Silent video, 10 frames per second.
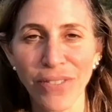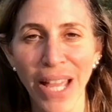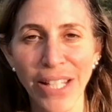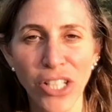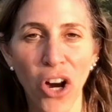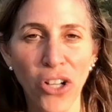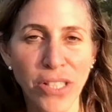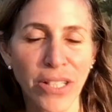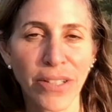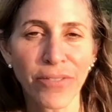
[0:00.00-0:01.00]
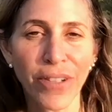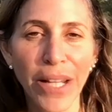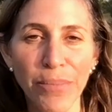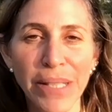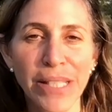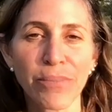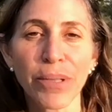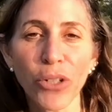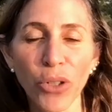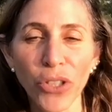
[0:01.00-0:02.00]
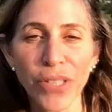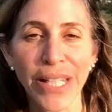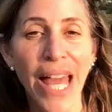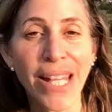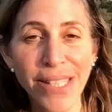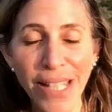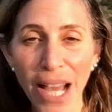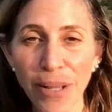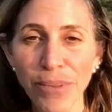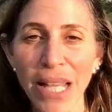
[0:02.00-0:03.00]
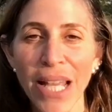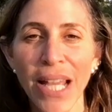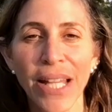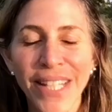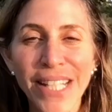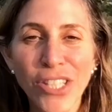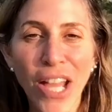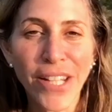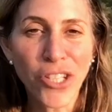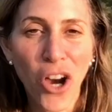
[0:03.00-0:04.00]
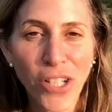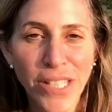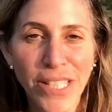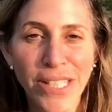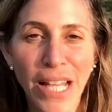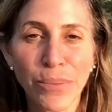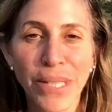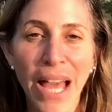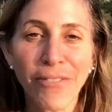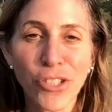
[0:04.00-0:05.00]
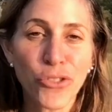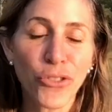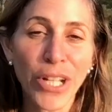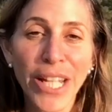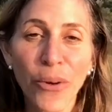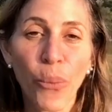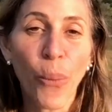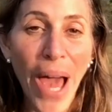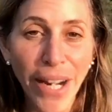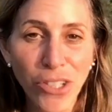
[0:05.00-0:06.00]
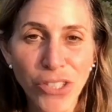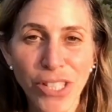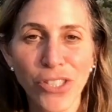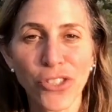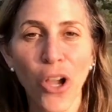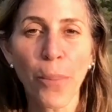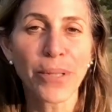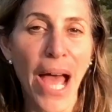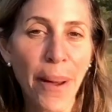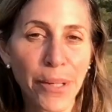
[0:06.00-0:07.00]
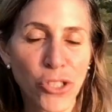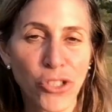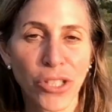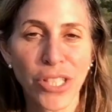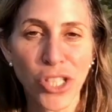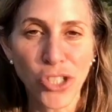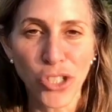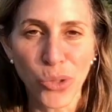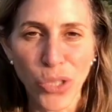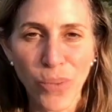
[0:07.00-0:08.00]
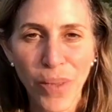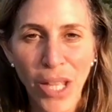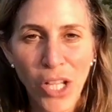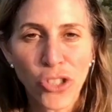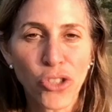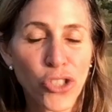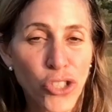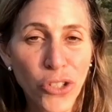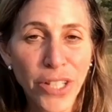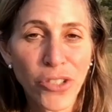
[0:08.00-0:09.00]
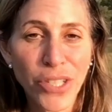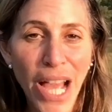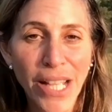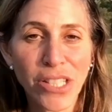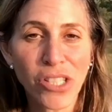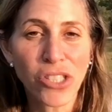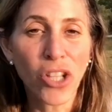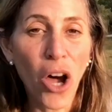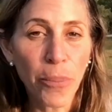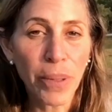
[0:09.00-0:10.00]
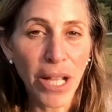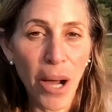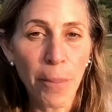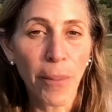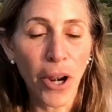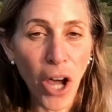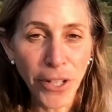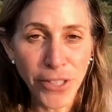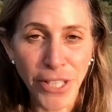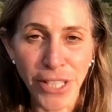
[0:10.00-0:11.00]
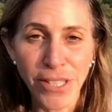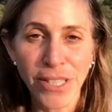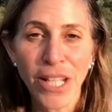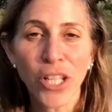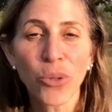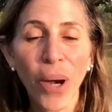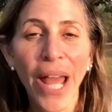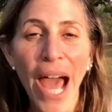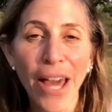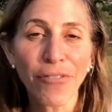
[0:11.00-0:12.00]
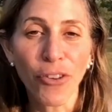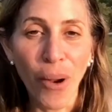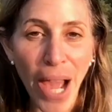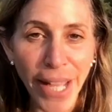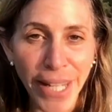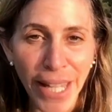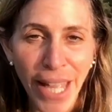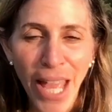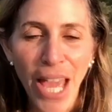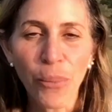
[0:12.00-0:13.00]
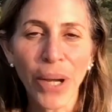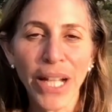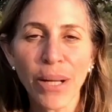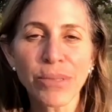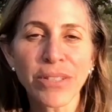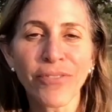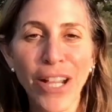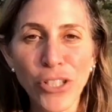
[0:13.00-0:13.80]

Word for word: of antioxidant vitamins and minerals and enzymes, and these antioxidants help scavenge free radicals and stop damage to the tissues. To ensure that your diet does not become monotonous, you want to add variety, and when it comes to